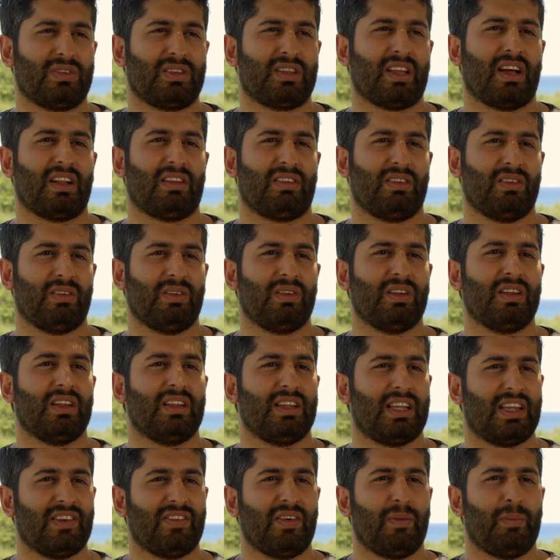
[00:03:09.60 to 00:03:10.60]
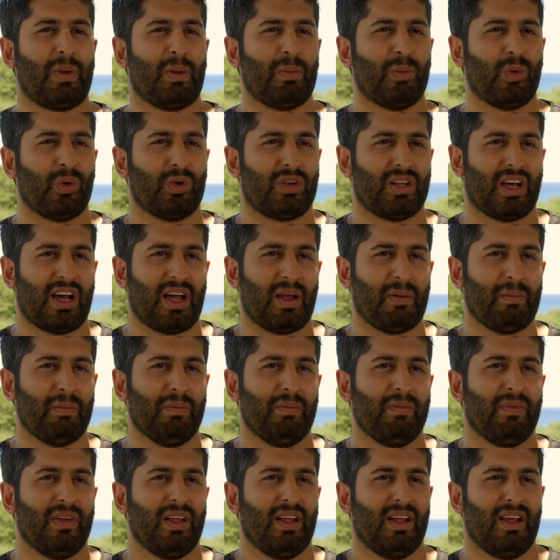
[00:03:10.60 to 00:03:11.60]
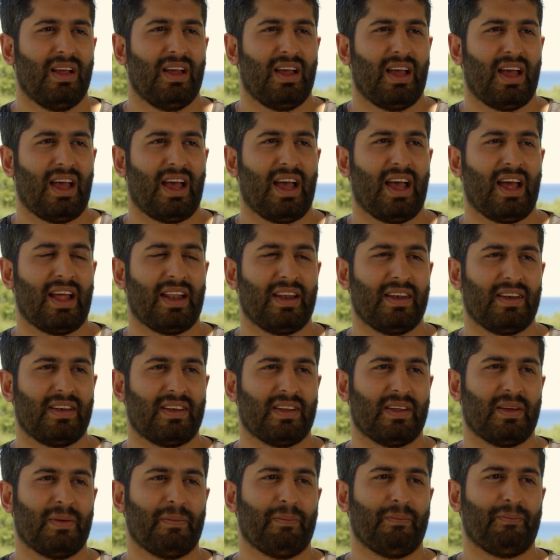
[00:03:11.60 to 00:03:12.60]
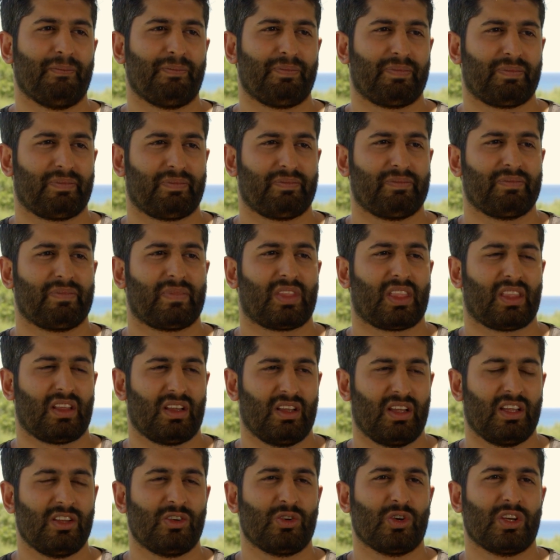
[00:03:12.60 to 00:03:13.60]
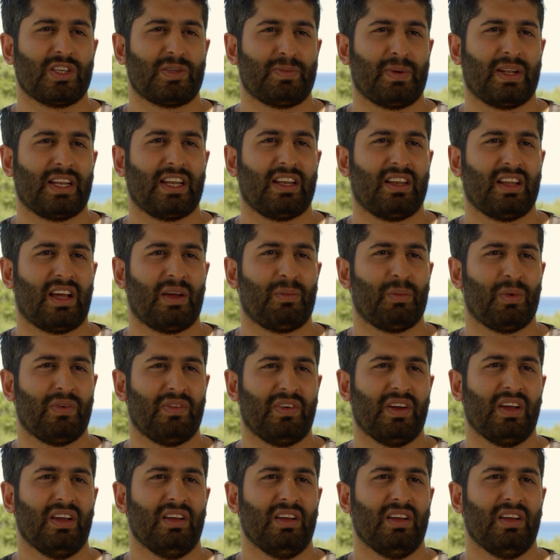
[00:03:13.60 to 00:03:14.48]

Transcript: start to give a bit more time and um, enjoy spending time with her.